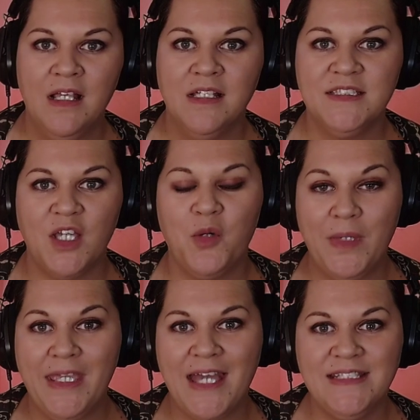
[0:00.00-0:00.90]
So,
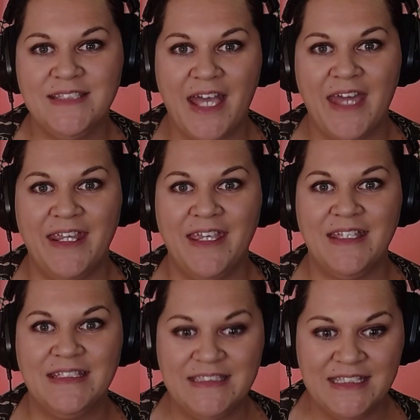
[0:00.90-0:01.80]
we are starting
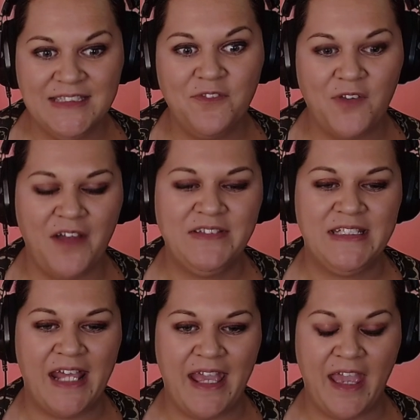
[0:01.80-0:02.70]
season 5
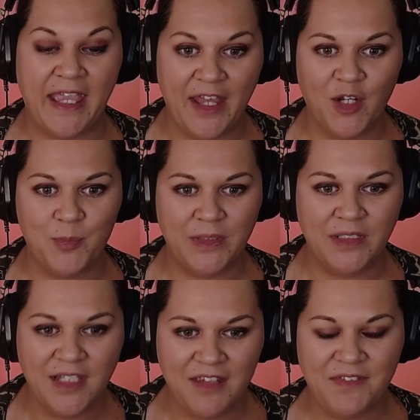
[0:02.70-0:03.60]
today. I cannot
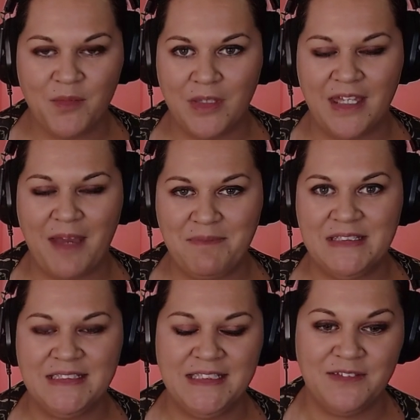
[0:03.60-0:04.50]
believe that we are up to
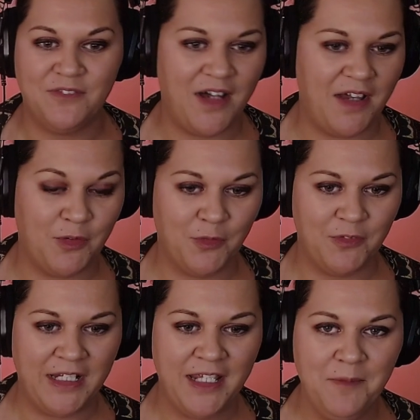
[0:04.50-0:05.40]
season 5
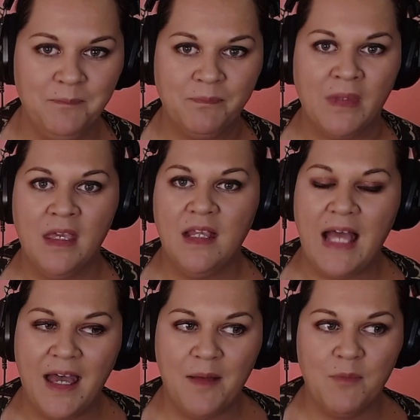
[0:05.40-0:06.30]
already.
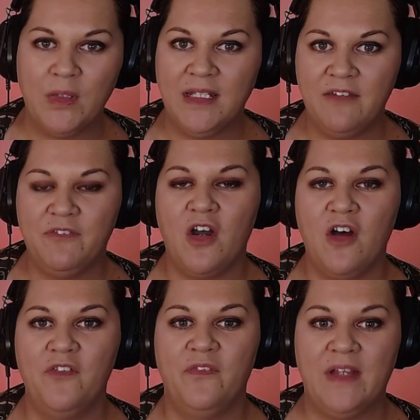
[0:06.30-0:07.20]
We left
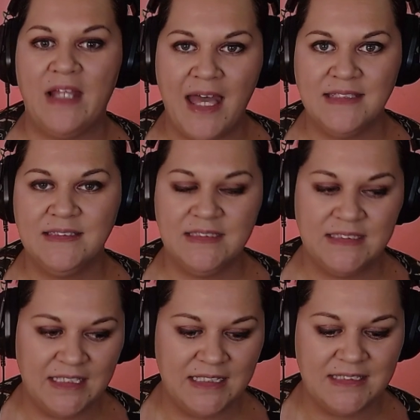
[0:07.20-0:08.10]
off last
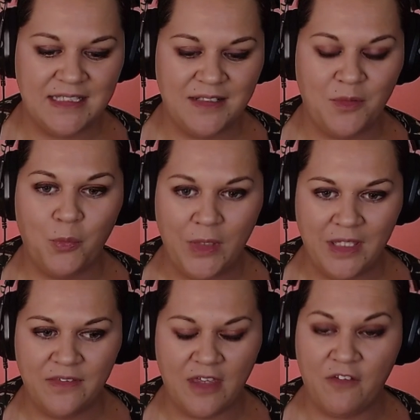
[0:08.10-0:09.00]
season
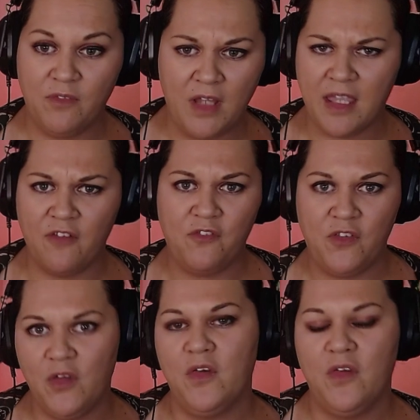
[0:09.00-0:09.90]
with like a
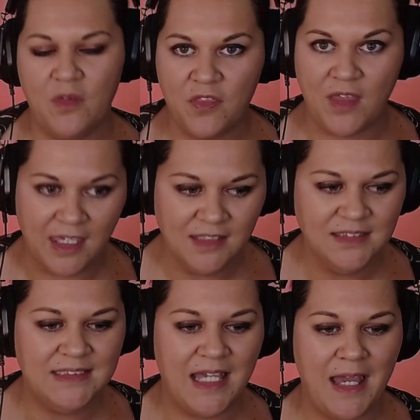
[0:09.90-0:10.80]
few
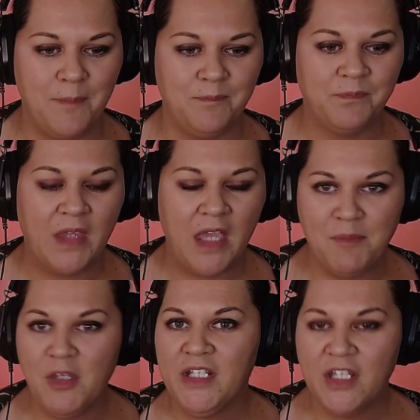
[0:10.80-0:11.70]
things. I'm
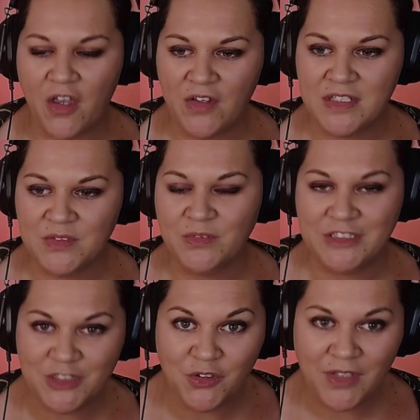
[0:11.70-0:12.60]
not going to go into
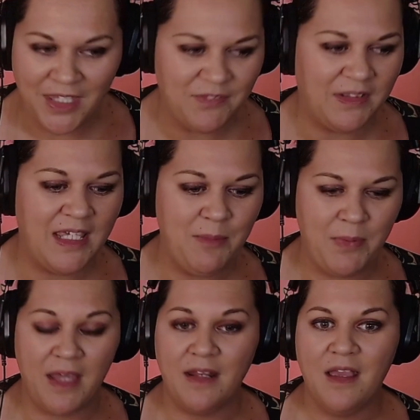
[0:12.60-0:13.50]
it too heavily,
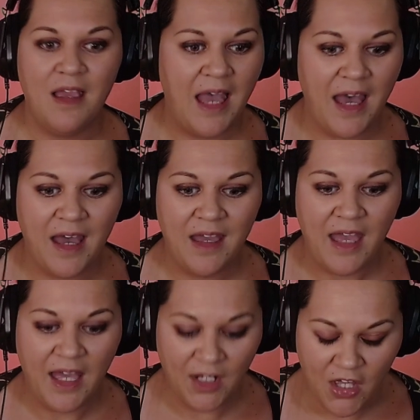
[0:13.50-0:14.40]
but
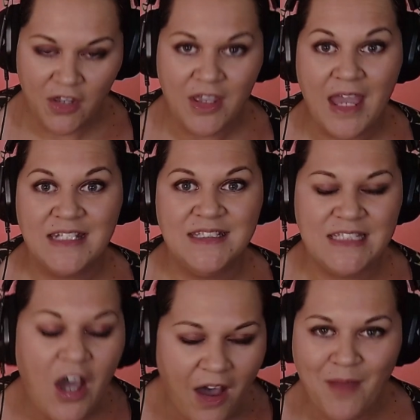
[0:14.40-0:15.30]
hello.
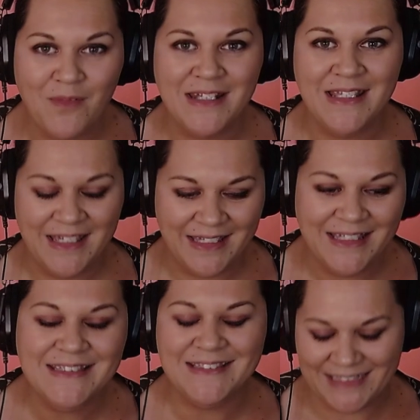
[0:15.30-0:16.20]
Tywin
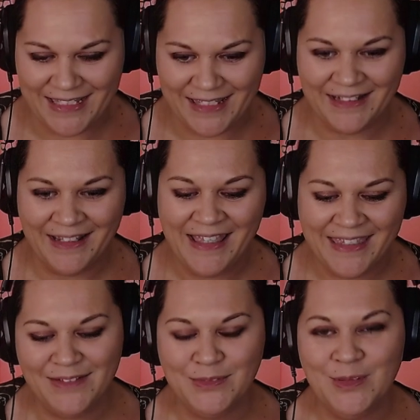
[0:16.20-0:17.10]
is dead,
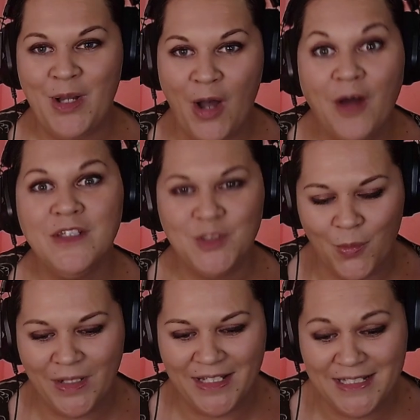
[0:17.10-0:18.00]
killed on the
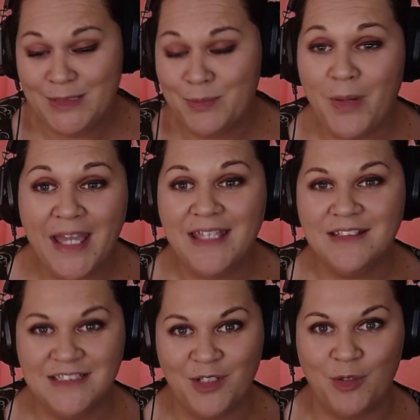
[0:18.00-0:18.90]
toilet by
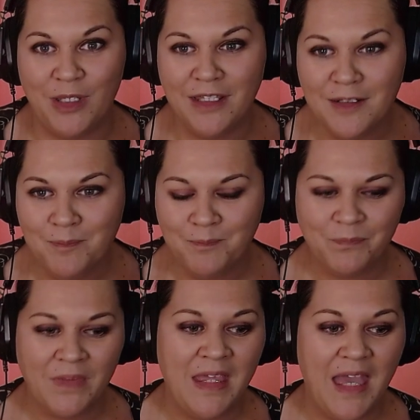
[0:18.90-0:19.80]
Tyrion.
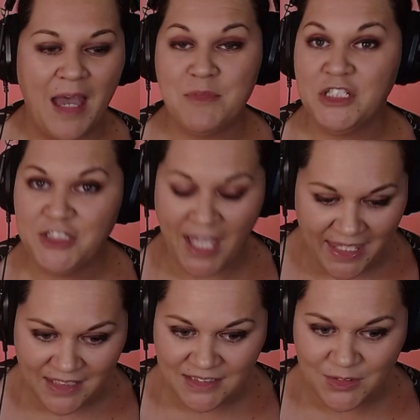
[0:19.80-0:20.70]

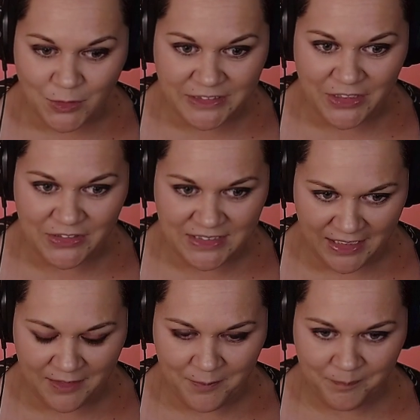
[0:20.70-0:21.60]
Shay is also
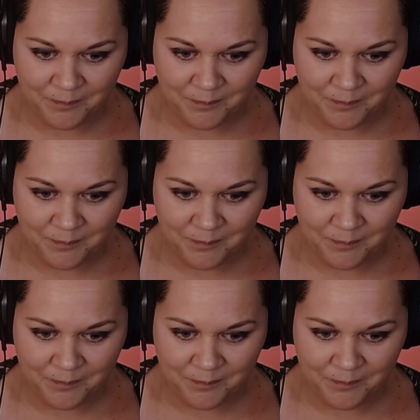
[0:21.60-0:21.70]
dead.